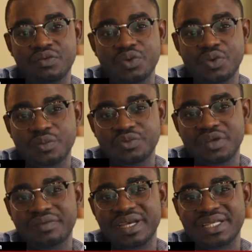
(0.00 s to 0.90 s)
We hope to
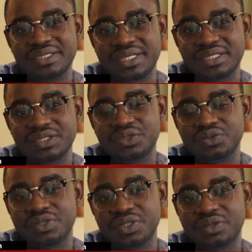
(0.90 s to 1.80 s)
have entered
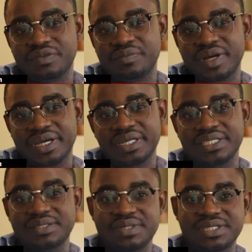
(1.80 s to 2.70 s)
into a lot of markets,
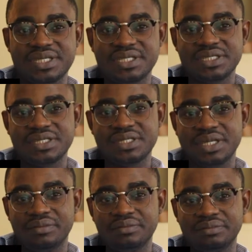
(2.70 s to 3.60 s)
especially
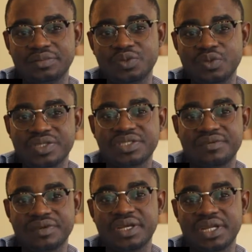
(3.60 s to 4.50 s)
West
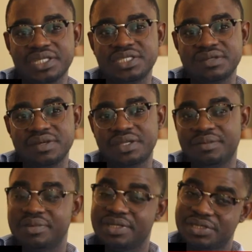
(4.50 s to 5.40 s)
Africa, Nigeria, the
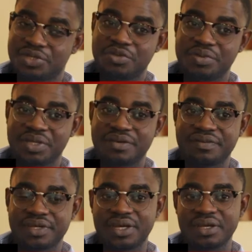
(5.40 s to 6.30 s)
biggest economy in
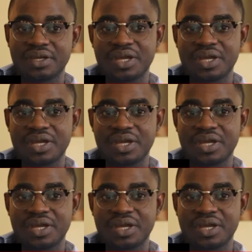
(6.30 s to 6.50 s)
Africa,